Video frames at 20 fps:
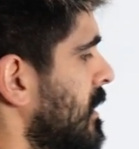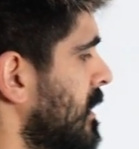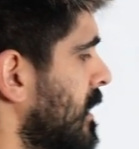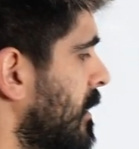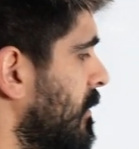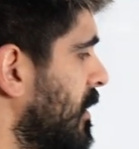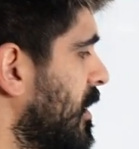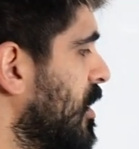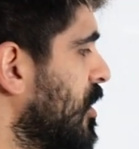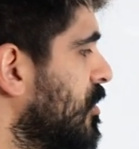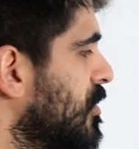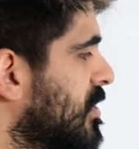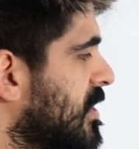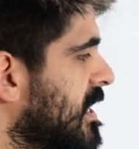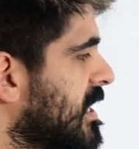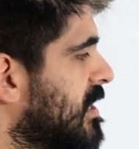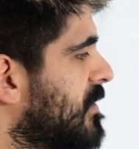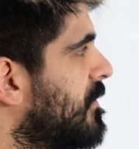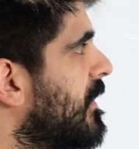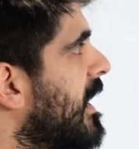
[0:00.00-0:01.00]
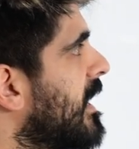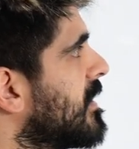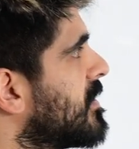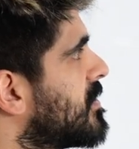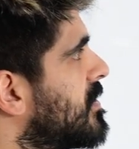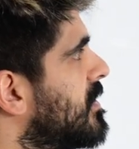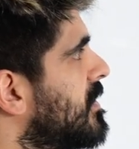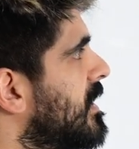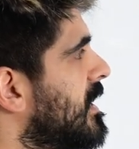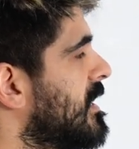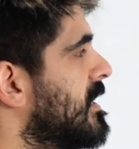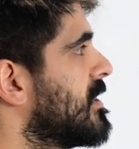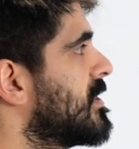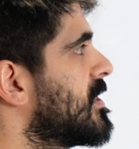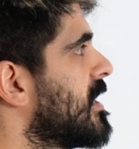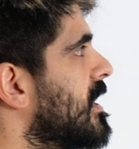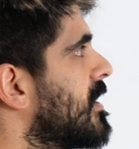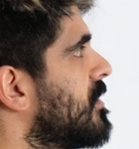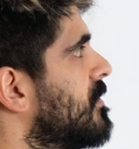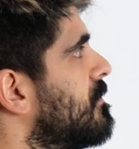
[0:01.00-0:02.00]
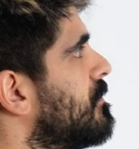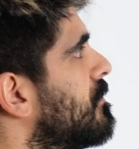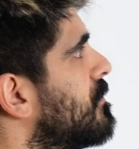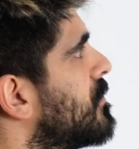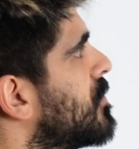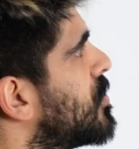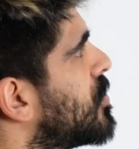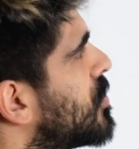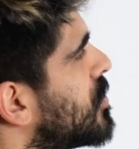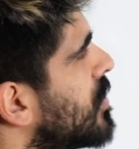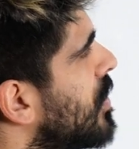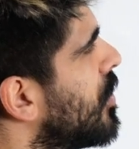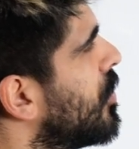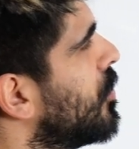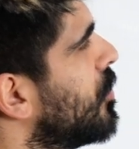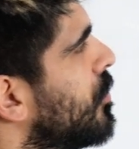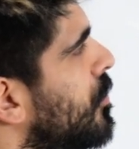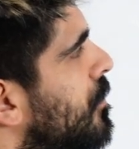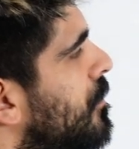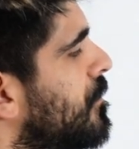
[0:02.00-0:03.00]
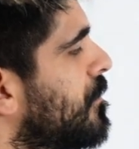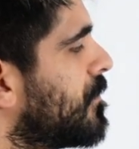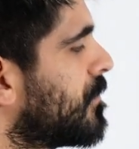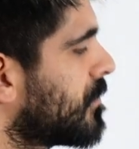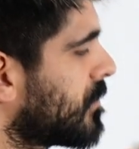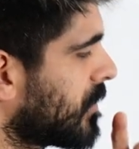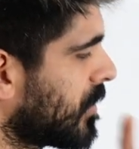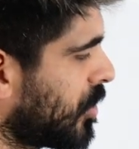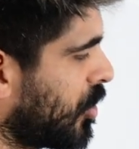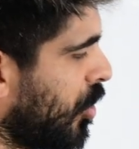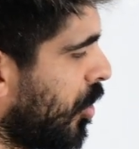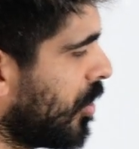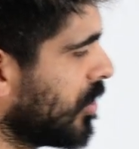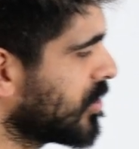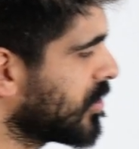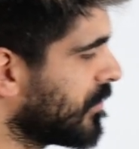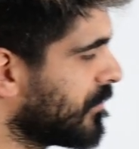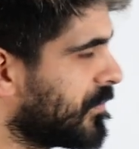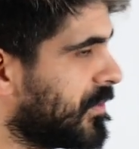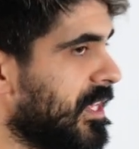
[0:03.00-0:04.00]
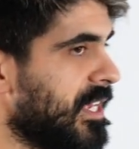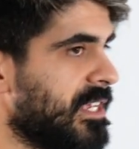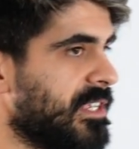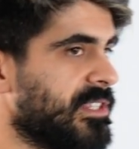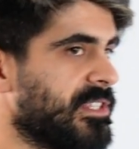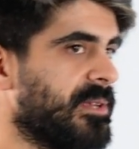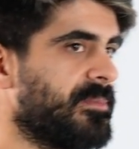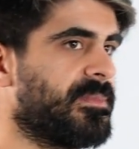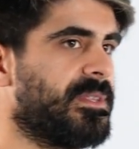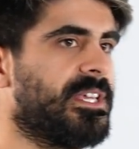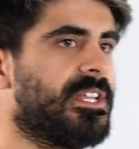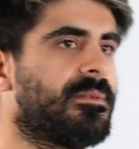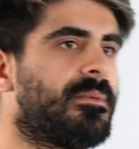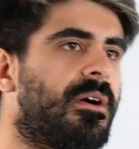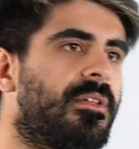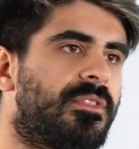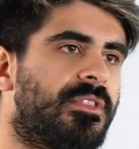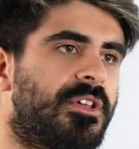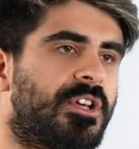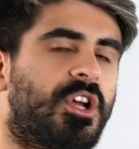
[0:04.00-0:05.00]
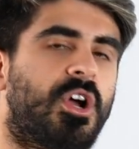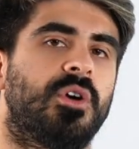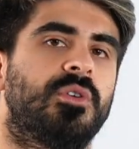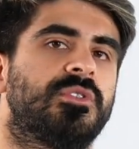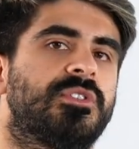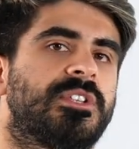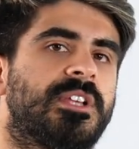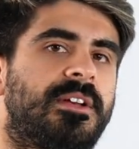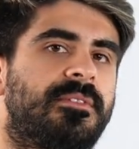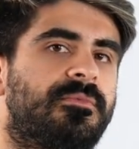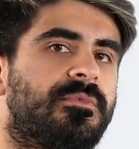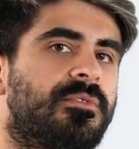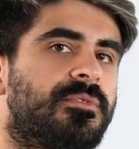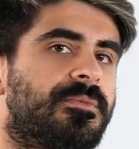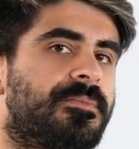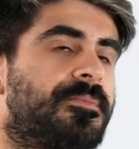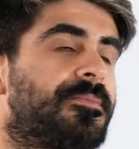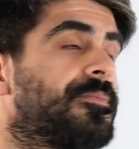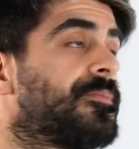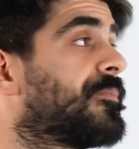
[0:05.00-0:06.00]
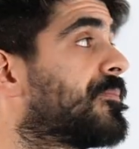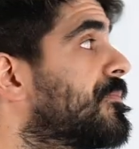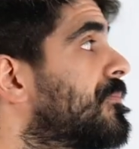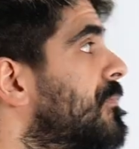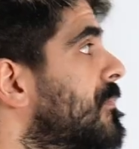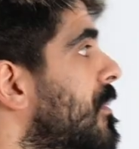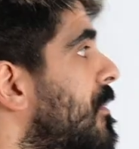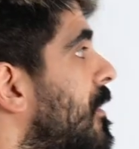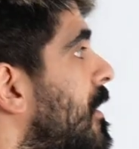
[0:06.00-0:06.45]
I'm gonna use this fact in a second. So, cause of this, I'm thinking about the cosine rule, all